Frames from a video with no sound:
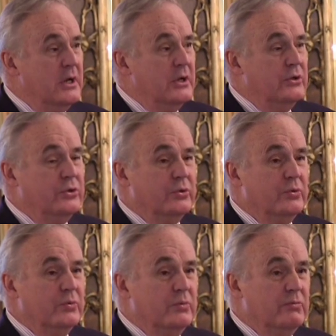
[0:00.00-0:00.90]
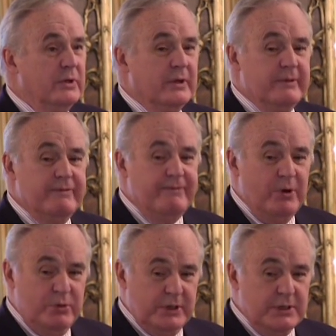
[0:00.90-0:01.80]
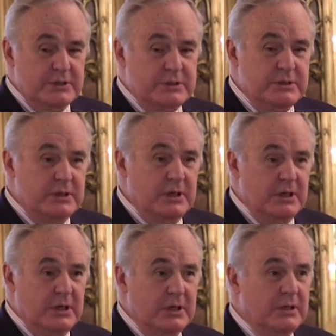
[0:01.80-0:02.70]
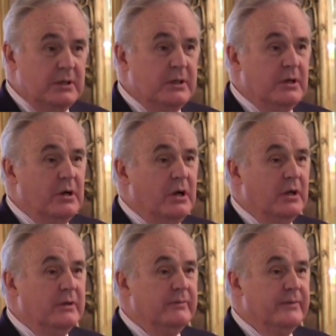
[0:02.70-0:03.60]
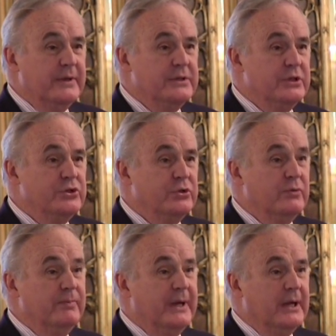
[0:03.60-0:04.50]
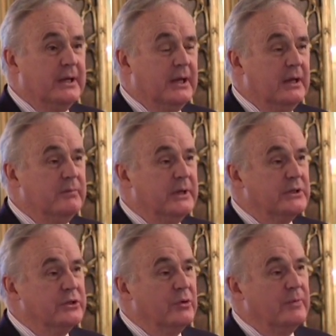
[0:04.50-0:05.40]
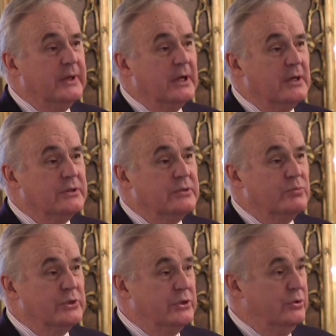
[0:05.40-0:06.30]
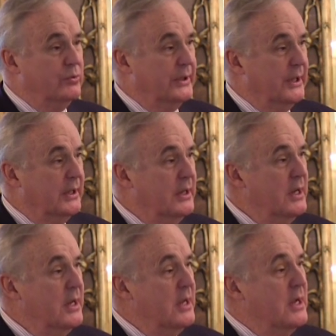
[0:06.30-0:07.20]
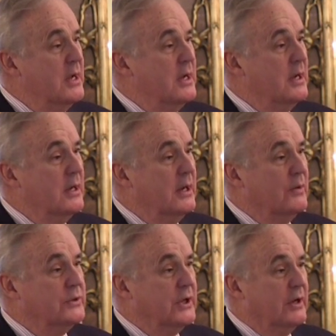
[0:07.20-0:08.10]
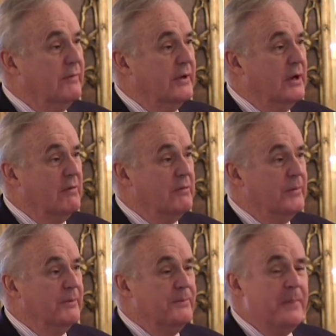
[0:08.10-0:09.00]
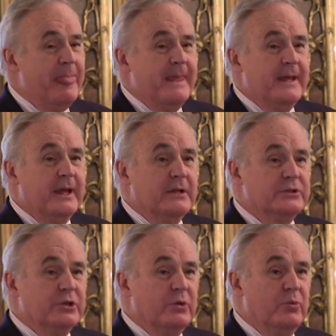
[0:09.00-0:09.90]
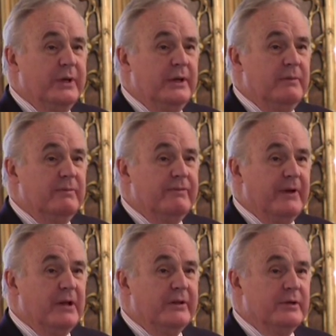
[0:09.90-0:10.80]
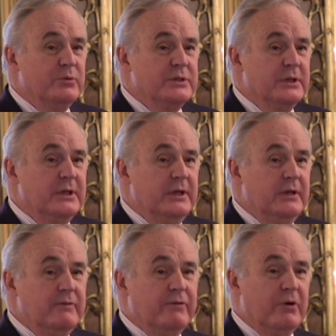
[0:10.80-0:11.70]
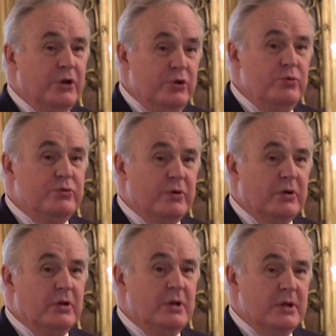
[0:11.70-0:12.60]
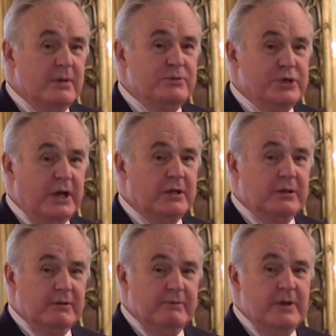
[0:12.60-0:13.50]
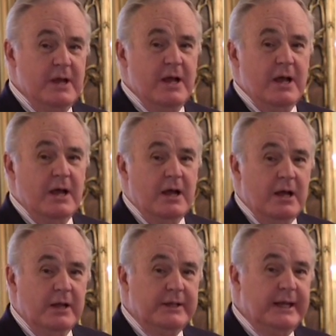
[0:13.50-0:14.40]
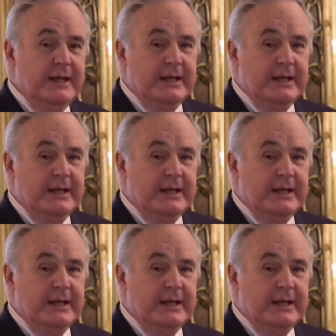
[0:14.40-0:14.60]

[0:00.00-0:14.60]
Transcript: to really focus on this issue of Medicaid, because nobody else was doing it outside of the government. And so we felt there was a need for a neutral, objective, data